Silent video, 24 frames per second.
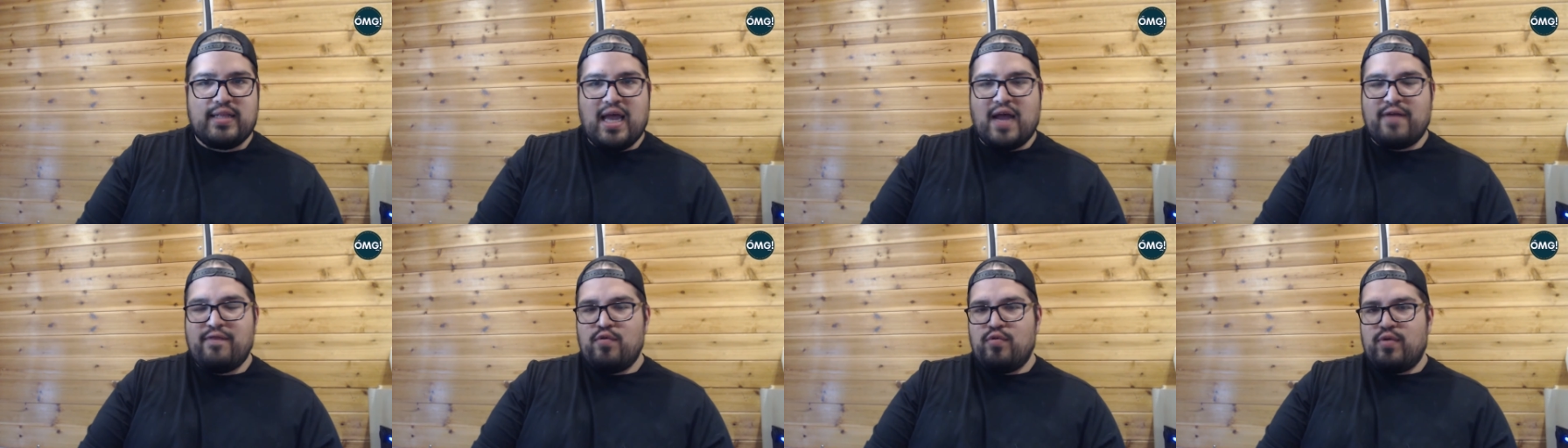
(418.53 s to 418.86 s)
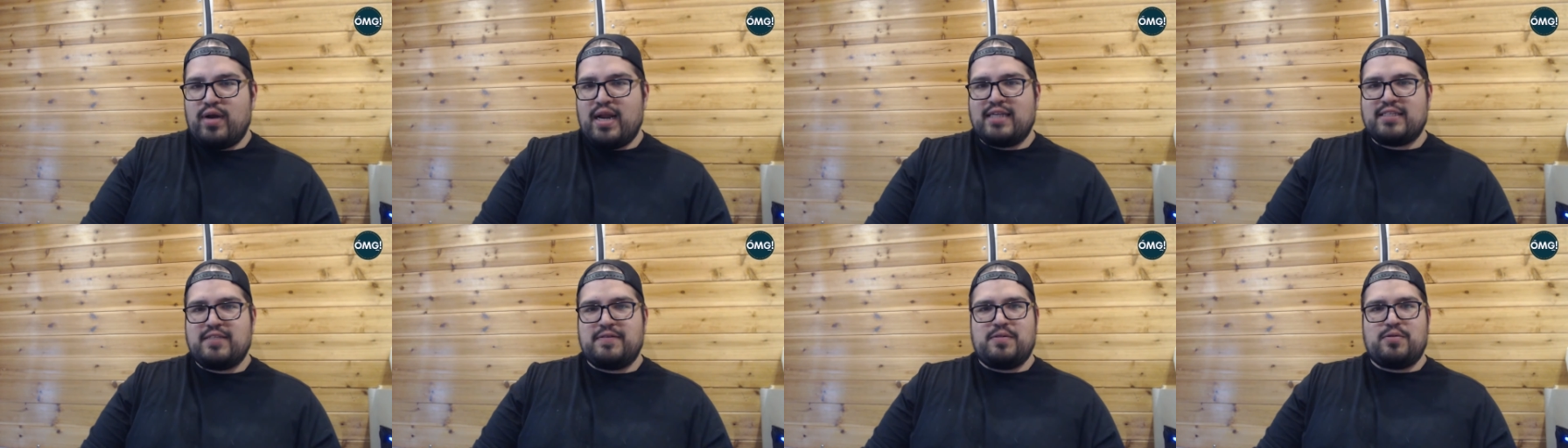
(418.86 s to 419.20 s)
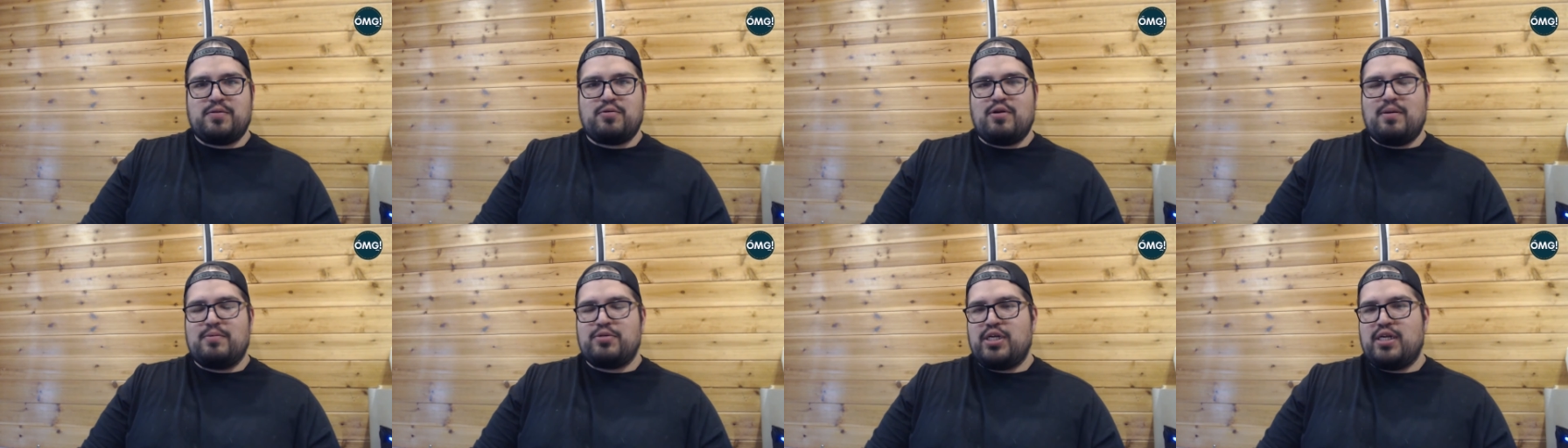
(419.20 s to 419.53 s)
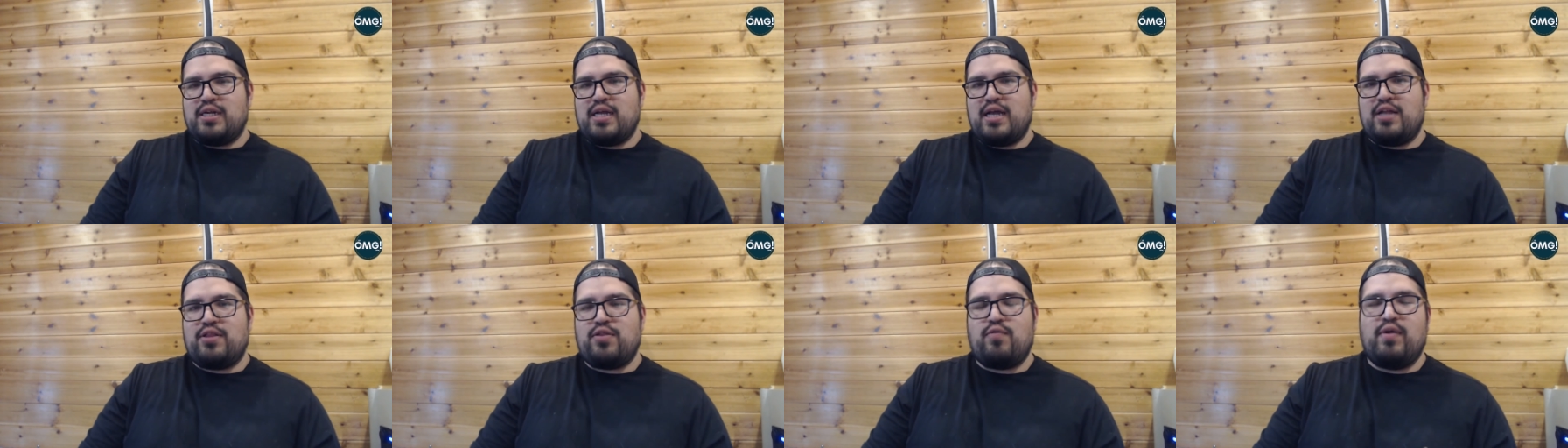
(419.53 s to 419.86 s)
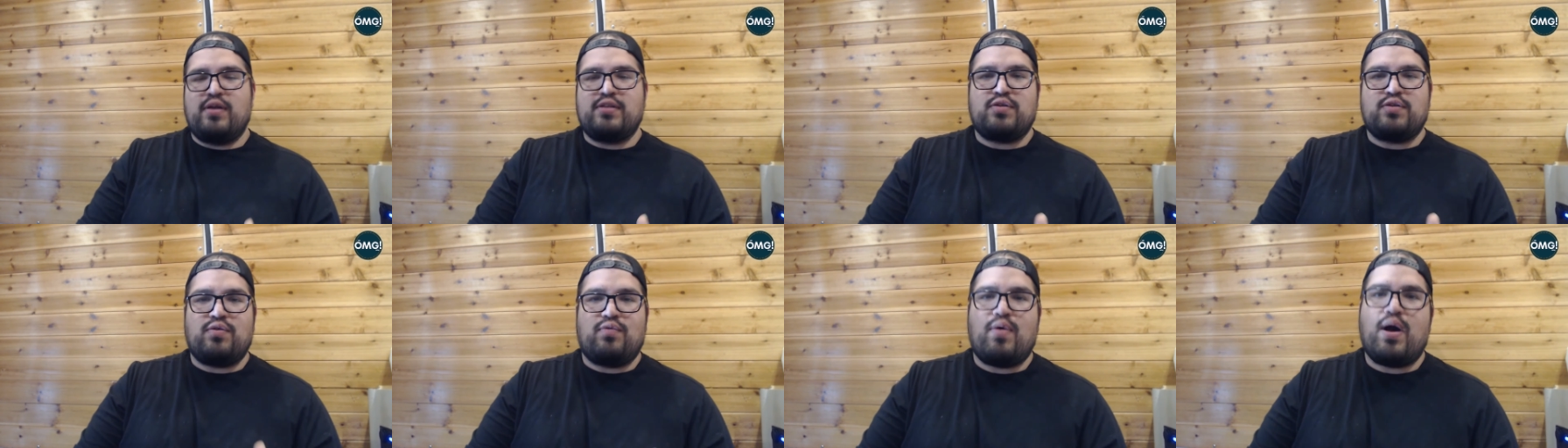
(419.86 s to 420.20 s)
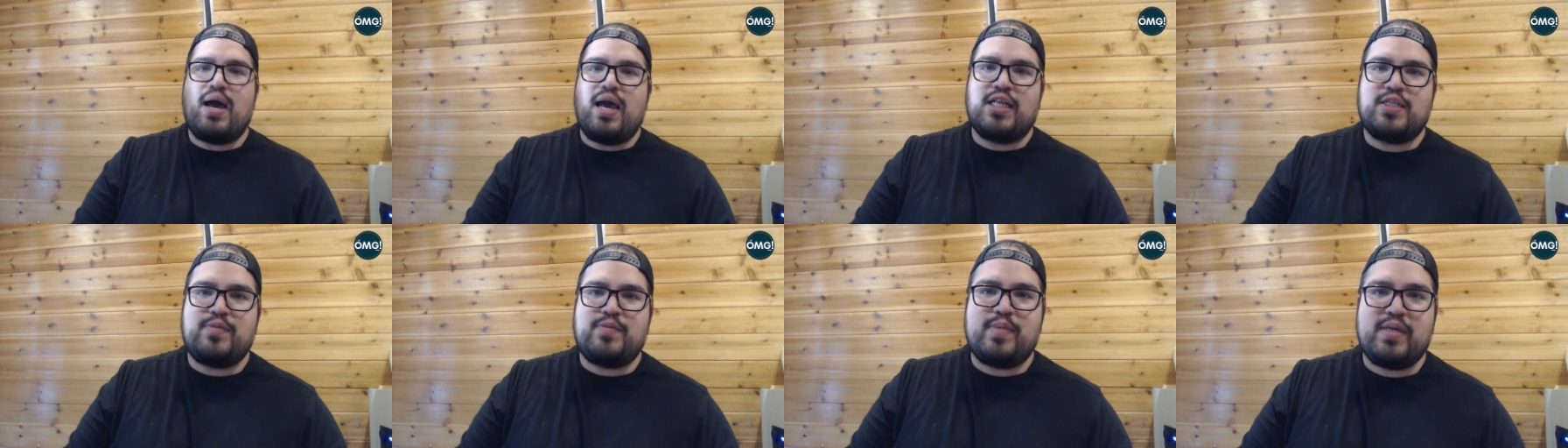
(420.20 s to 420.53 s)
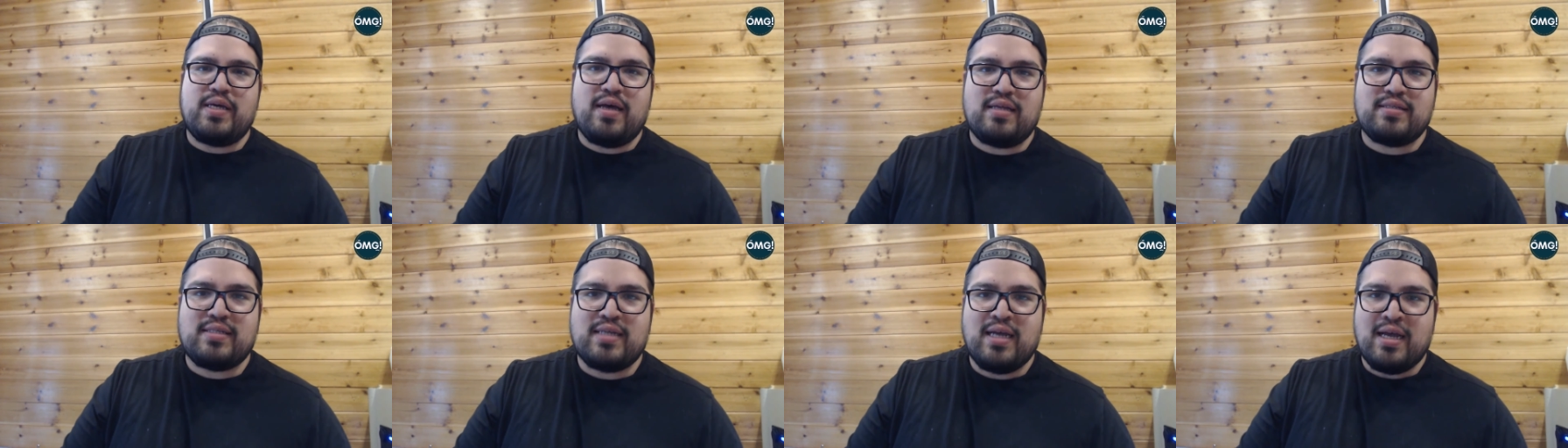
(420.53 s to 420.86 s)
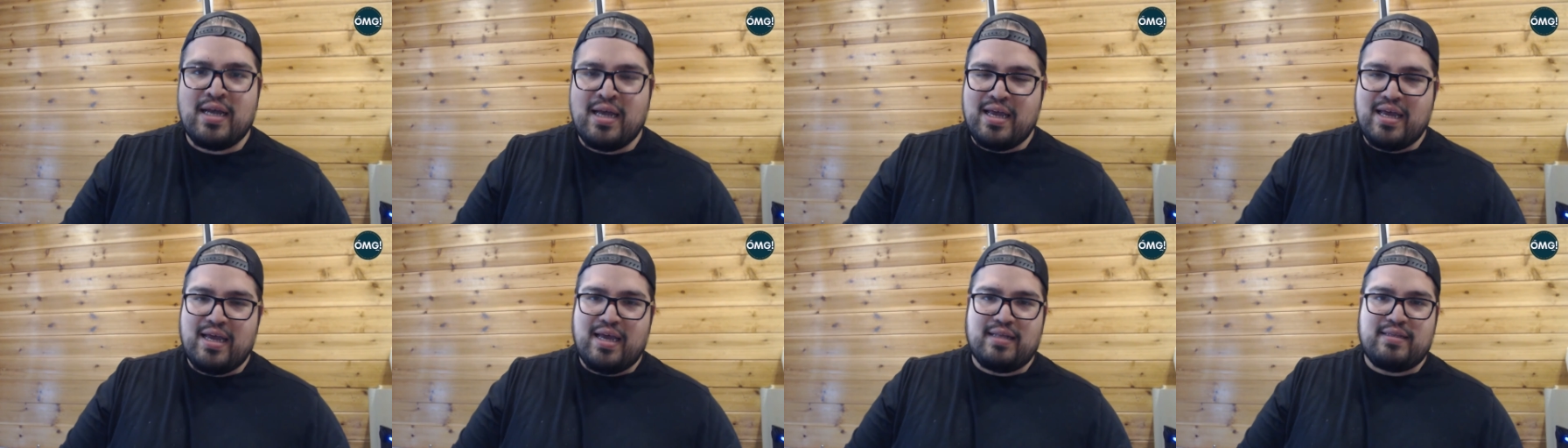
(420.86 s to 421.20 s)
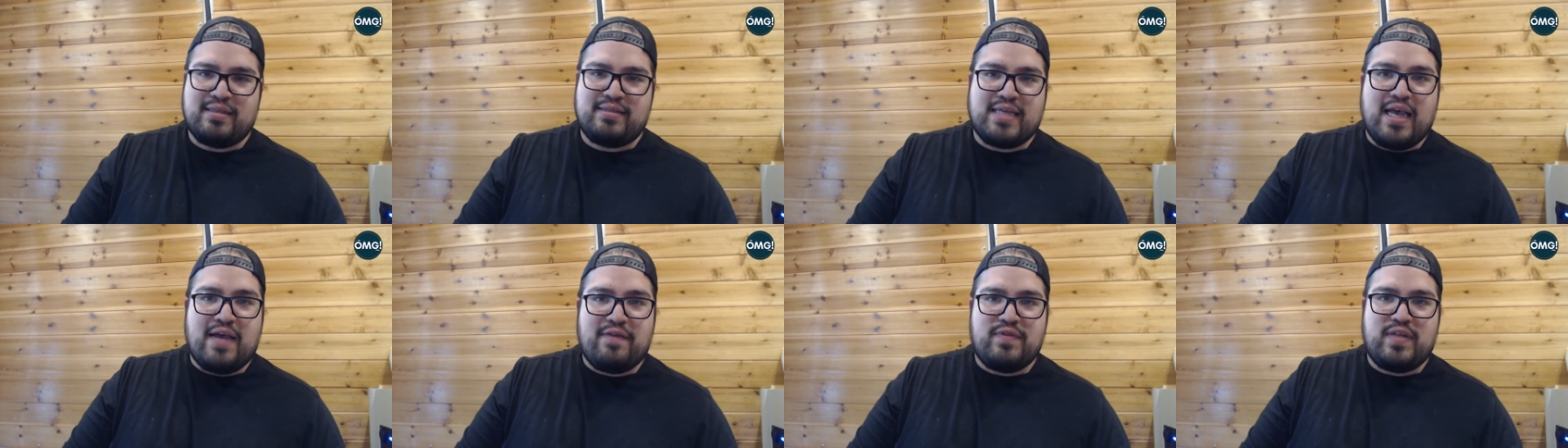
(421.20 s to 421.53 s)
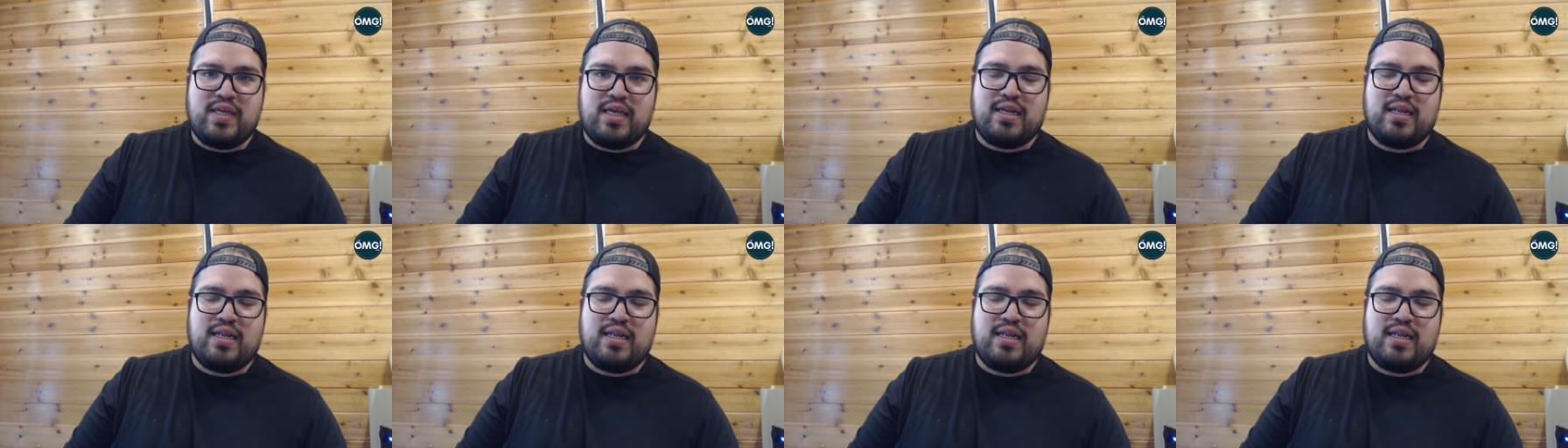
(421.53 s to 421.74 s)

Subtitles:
Everyone has a subscription, and the reason why is because it's safety and